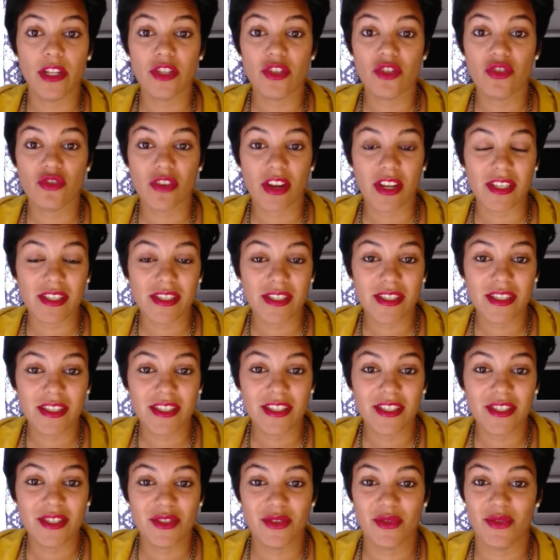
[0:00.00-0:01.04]

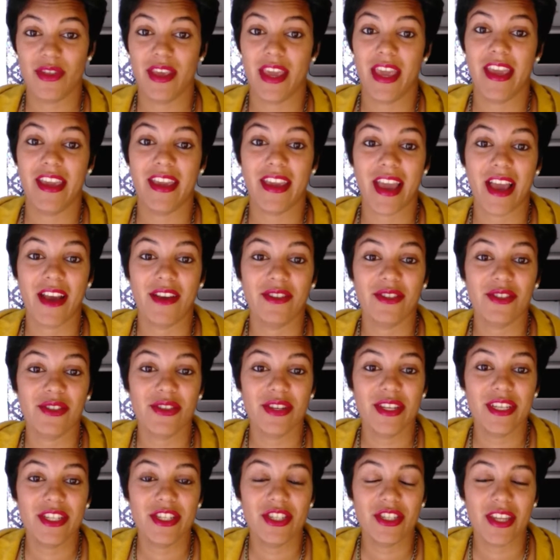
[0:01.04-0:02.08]
stresses do they encounter
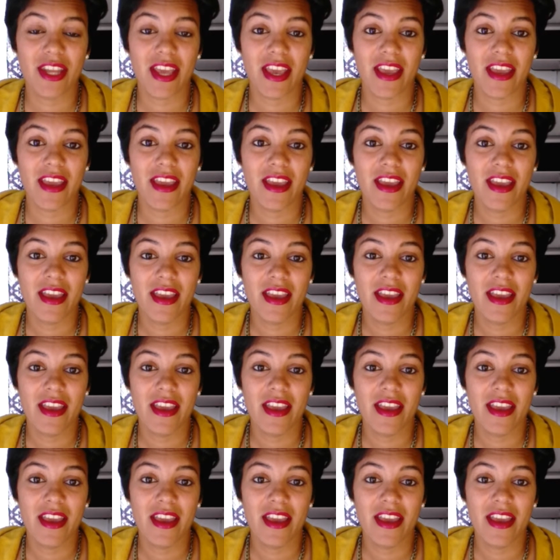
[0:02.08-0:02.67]
each day?